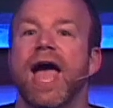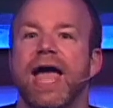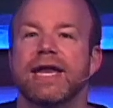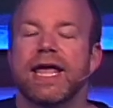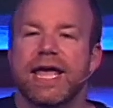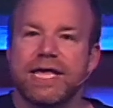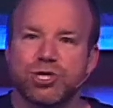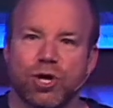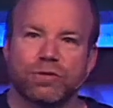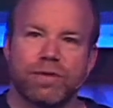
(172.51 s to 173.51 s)
And he
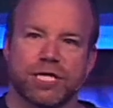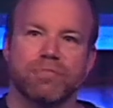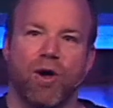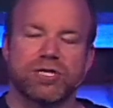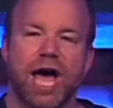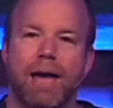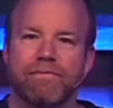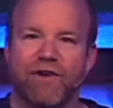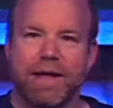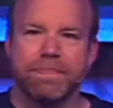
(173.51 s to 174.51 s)
starts with a small time
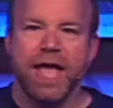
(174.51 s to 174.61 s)
frame.